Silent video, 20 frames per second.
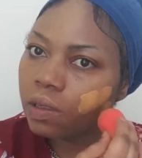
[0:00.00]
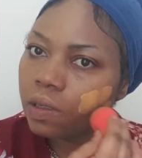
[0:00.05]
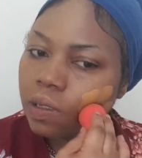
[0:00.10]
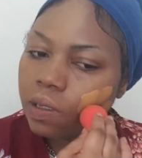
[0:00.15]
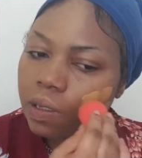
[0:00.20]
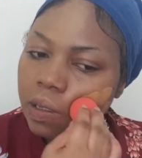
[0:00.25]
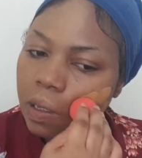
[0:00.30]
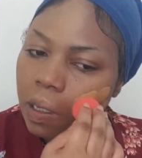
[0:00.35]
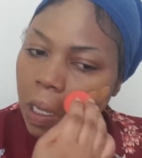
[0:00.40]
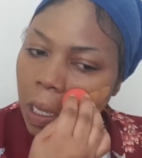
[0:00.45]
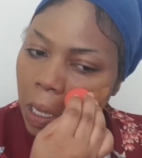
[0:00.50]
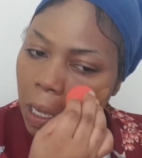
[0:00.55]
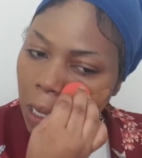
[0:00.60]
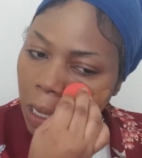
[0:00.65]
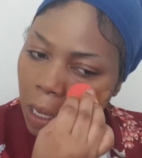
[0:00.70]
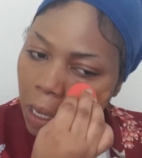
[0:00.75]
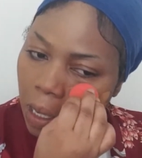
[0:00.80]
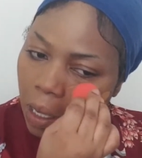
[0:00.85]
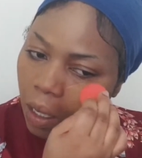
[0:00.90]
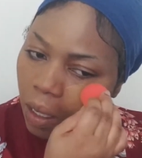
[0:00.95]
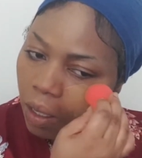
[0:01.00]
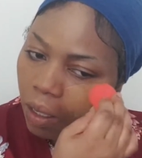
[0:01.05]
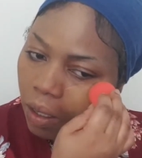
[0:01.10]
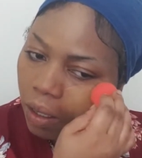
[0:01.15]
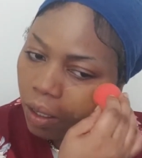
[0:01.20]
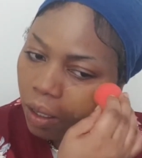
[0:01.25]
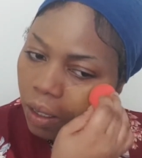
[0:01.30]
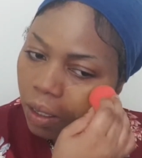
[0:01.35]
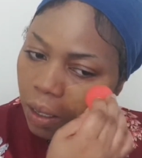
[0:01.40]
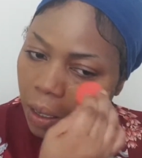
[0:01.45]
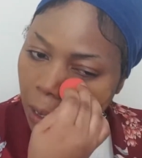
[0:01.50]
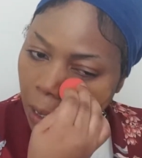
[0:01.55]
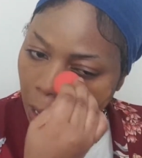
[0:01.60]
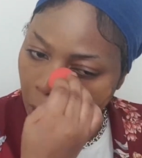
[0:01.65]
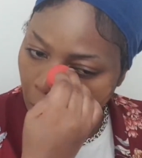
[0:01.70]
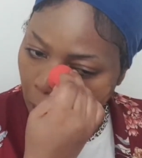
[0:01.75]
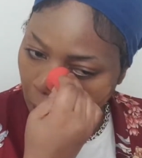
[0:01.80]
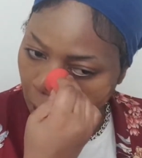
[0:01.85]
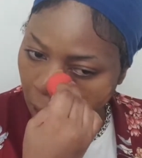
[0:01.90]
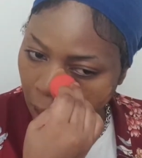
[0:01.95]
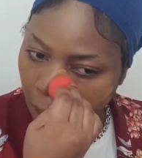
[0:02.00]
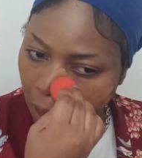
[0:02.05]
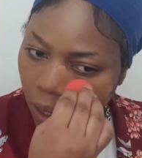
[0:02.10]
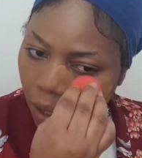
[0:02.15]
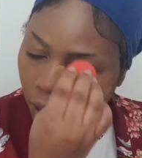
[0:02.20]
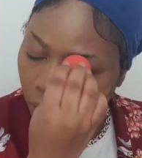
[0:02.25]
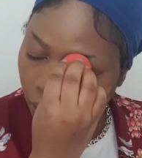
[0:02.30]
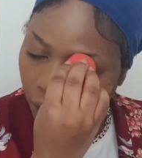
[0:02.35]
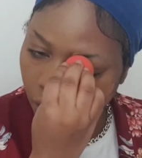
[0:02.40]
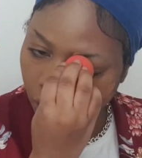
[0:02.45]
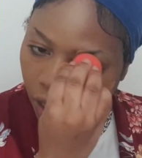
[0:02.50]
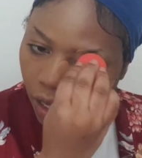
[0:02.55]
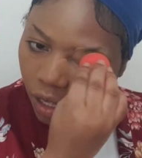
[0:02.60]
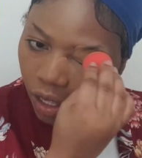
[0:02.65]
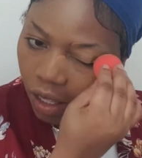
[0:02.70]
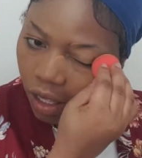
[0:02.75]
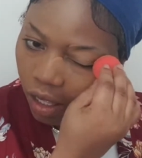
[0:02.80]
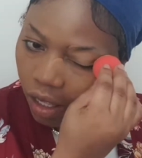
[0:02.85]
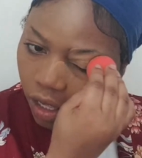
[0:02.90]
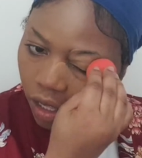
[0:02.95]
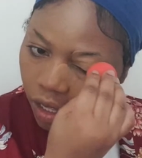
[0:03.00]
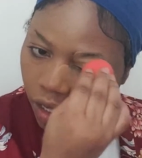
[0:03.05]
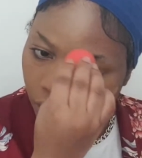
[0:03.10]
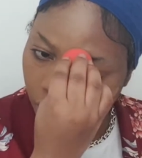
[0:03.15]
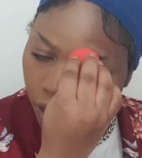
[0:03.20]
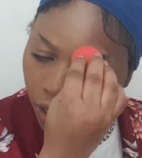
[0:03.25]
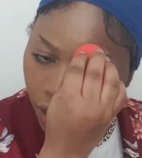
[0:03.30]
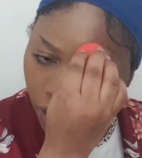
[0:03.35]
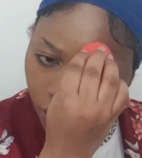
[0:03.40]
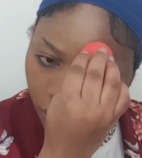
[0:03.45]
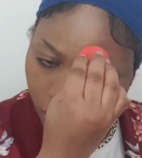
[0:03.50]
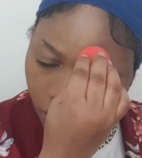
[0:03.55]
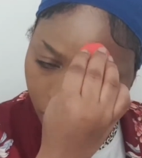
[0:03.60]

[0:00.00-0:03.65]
I bought it from Safers. I absolutely love it. I